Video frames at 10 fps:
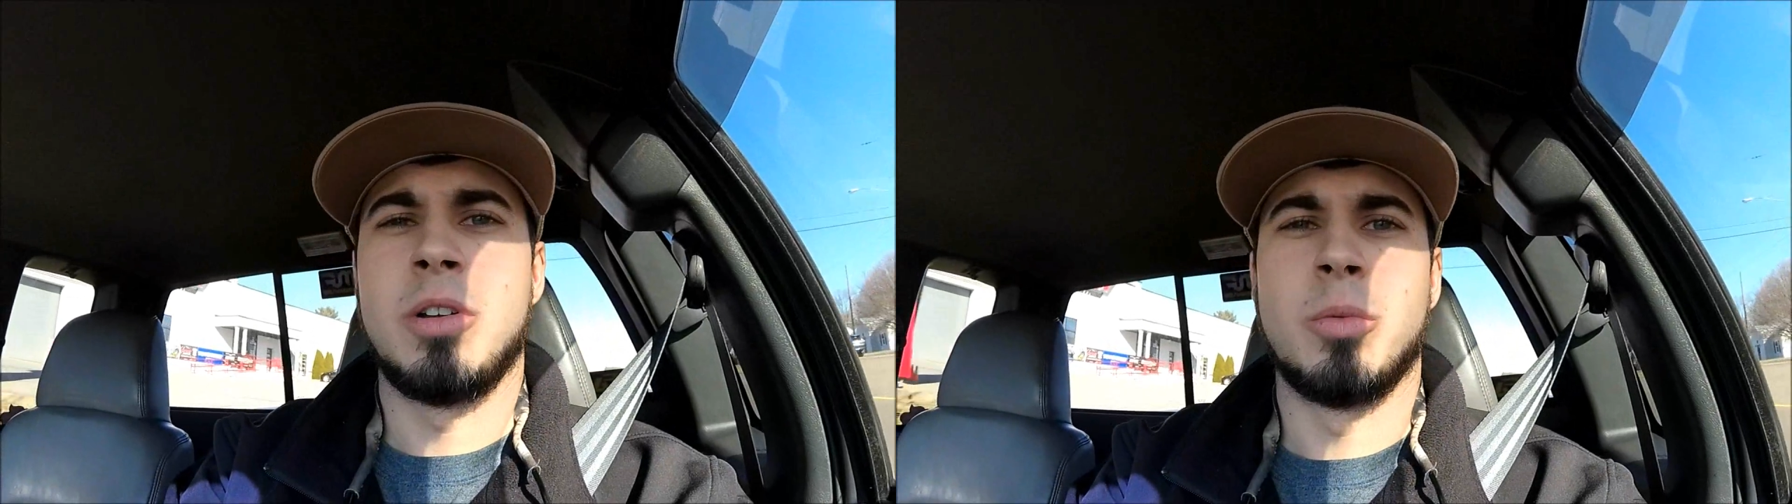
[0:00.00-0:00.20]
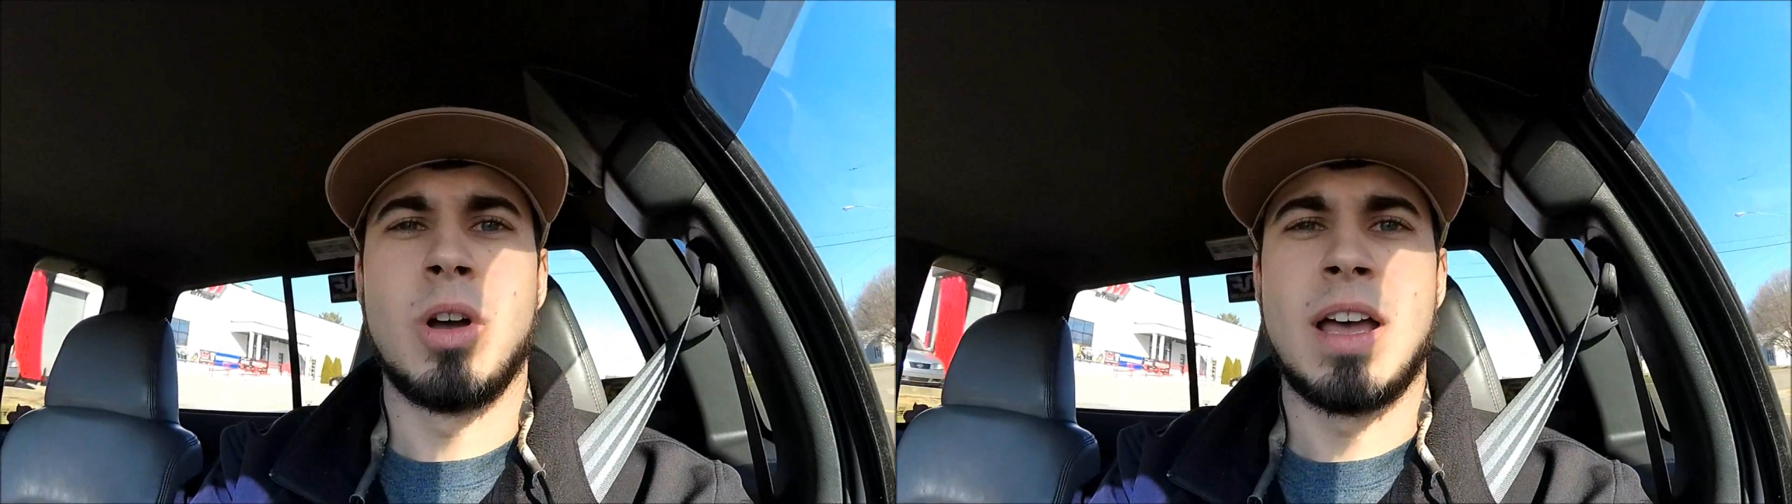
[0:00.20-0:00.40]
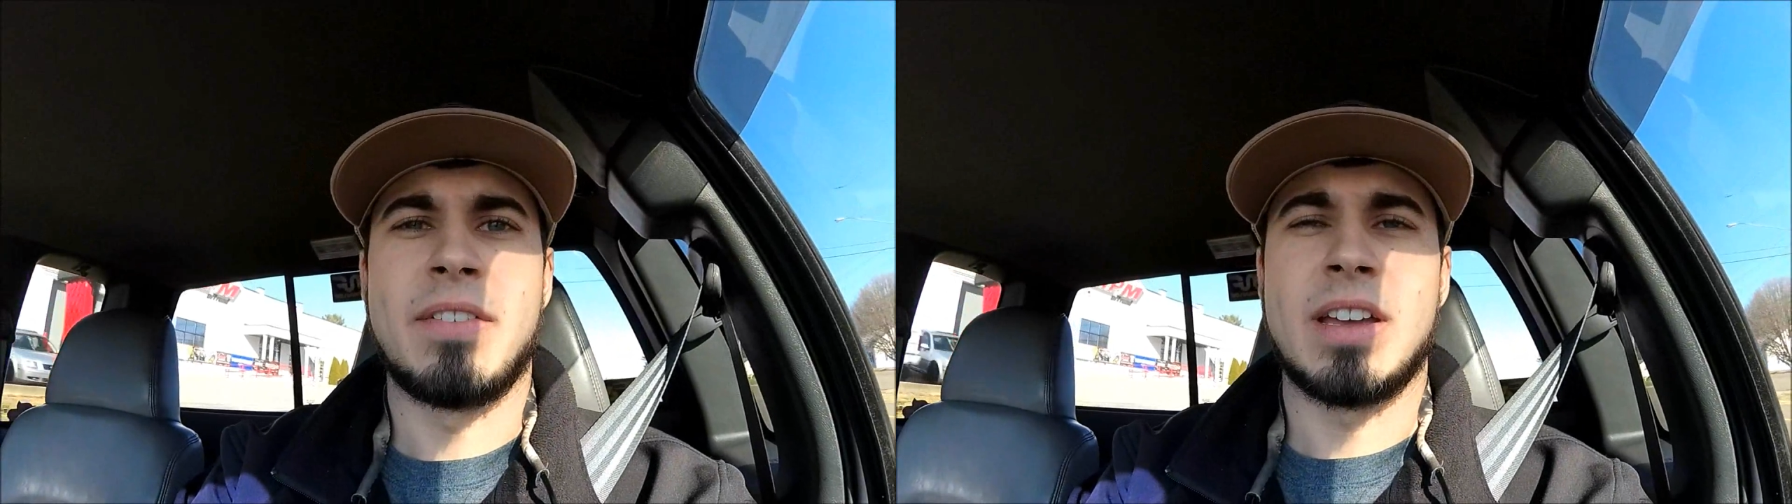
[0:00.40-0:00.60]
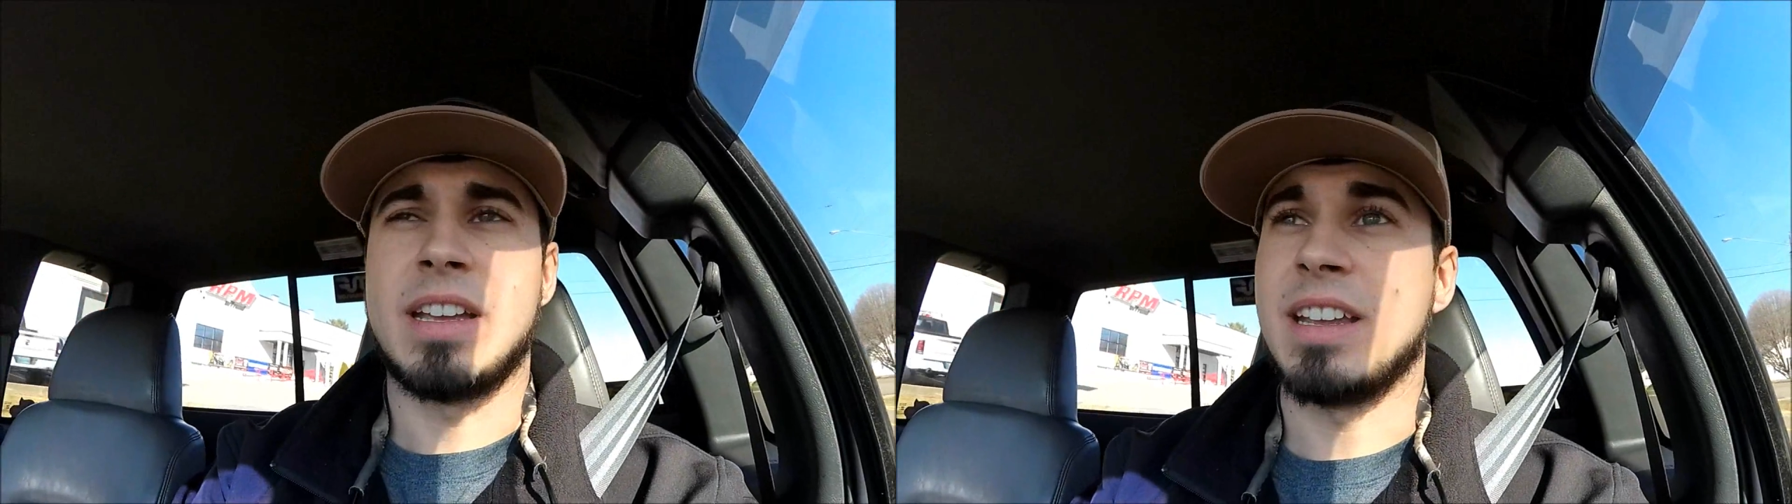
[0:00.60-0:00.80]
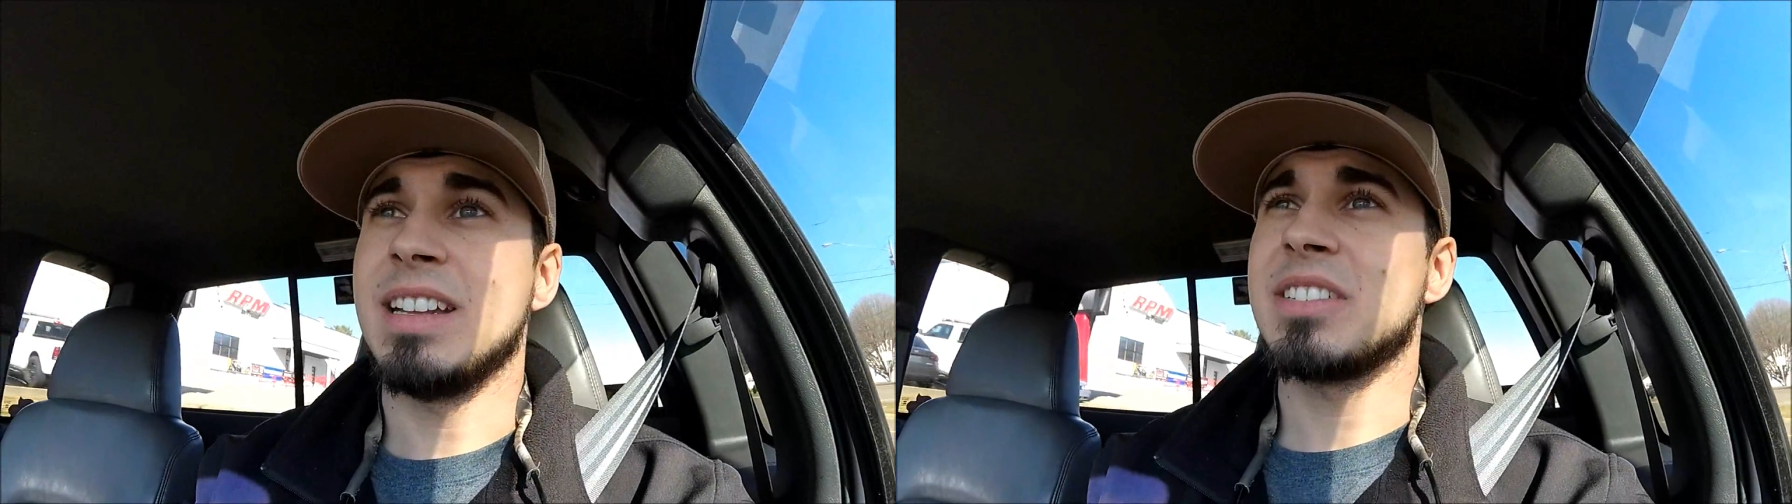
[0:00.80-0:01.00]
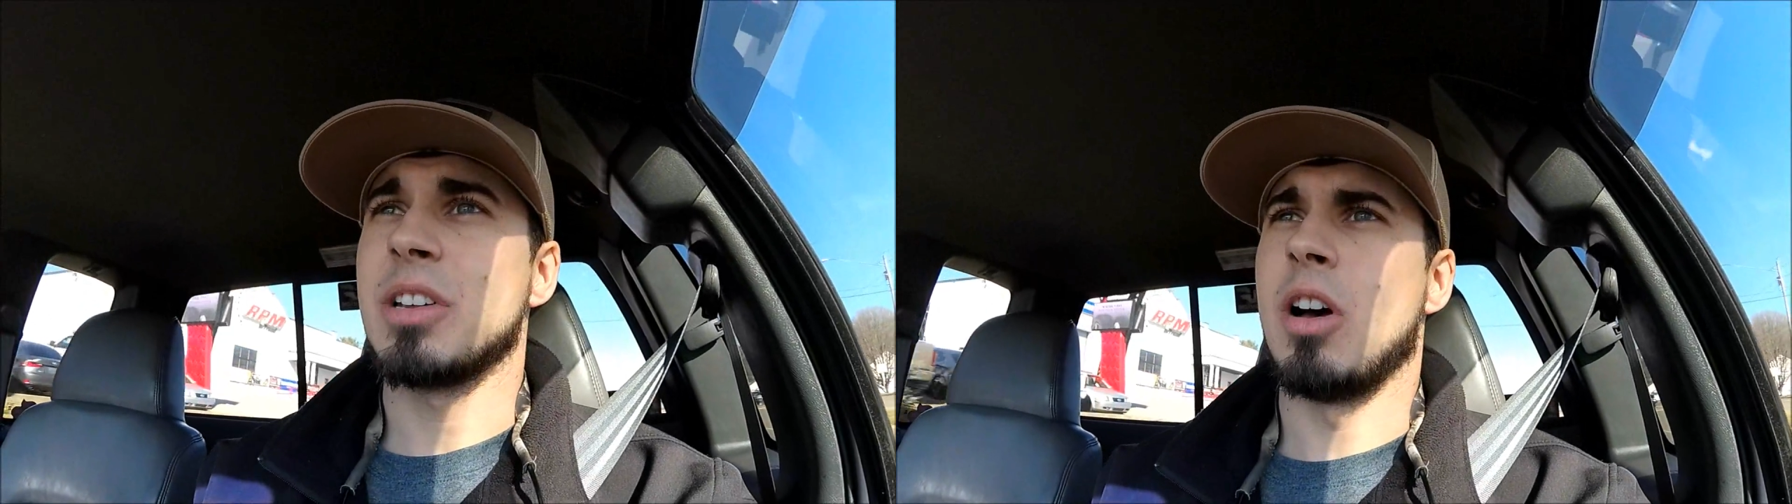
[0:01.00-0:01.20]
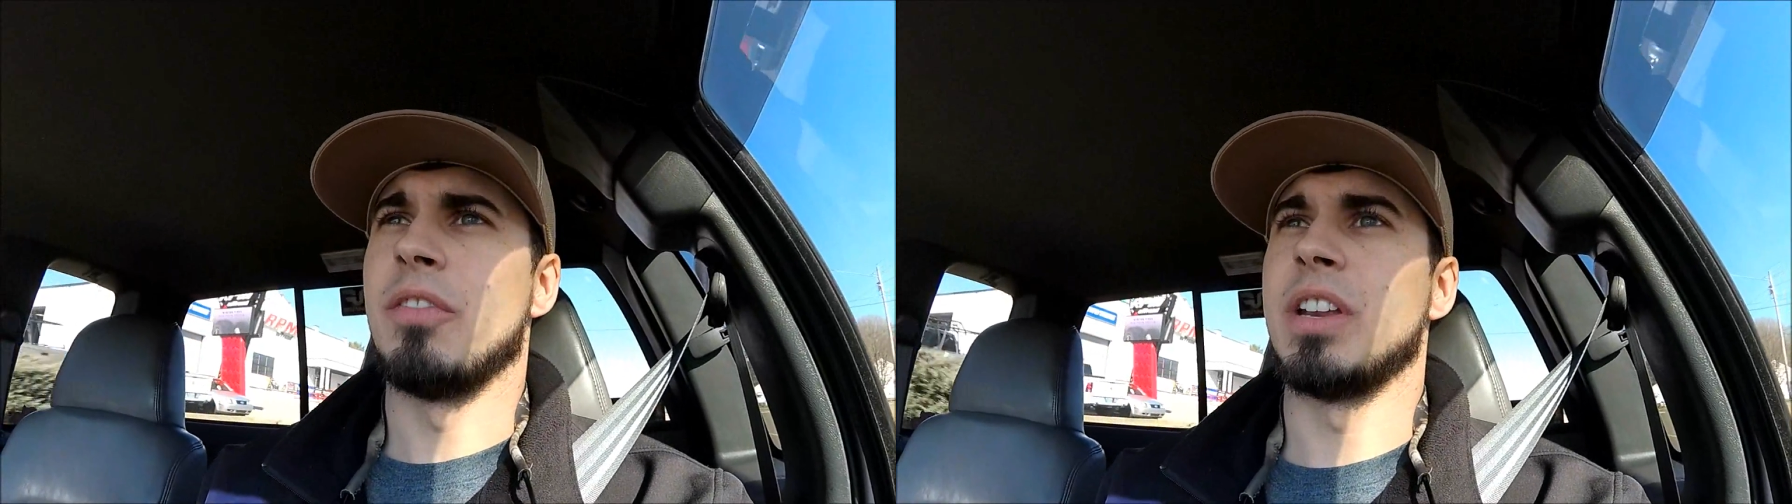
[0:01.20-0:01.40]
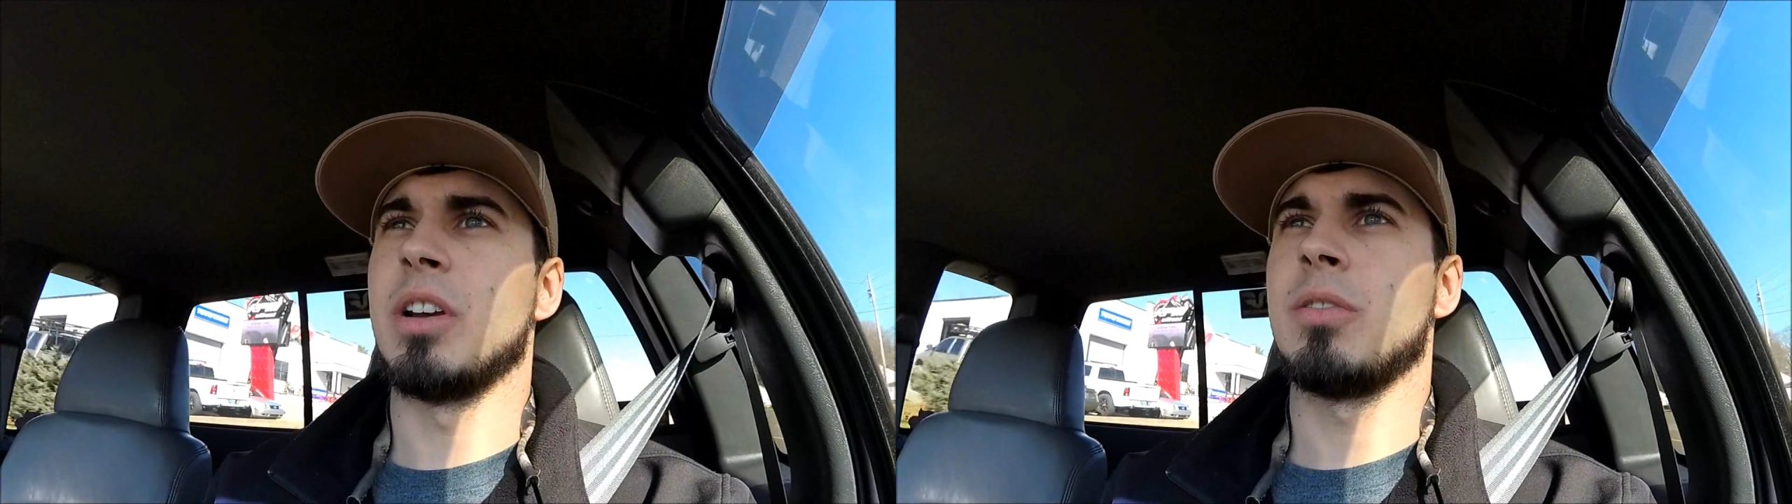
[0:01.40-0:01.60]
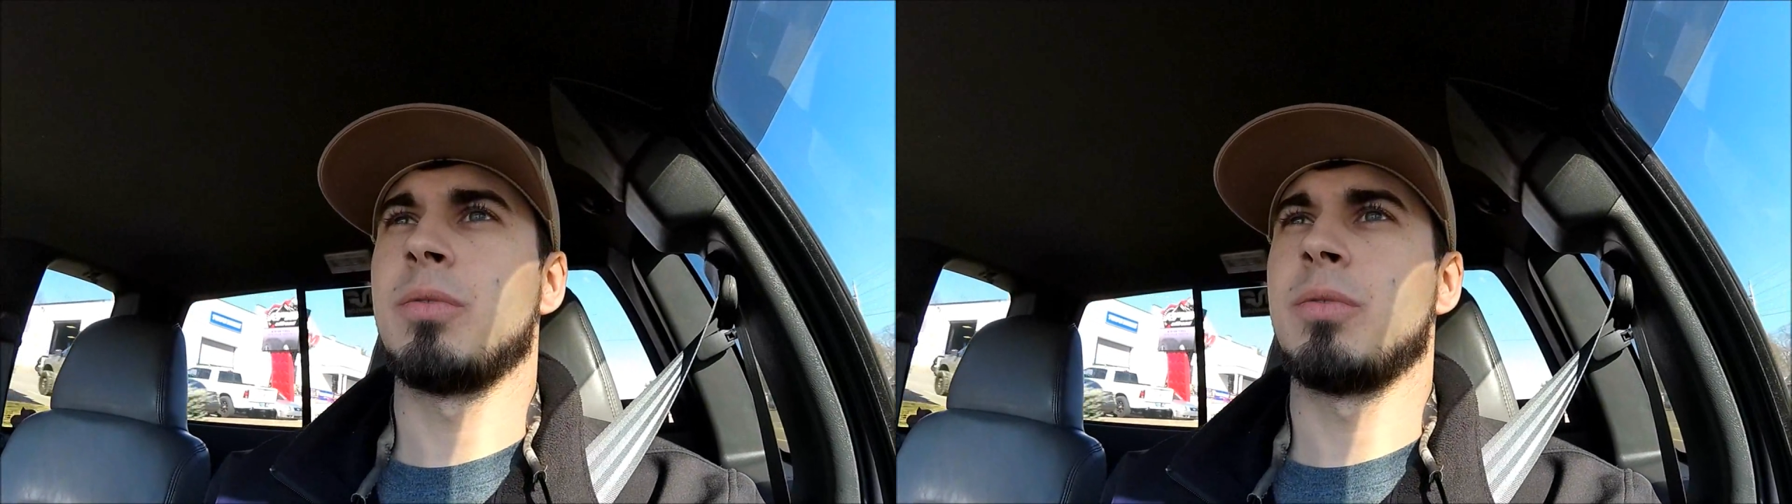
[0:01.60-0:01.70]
and we'll have a install video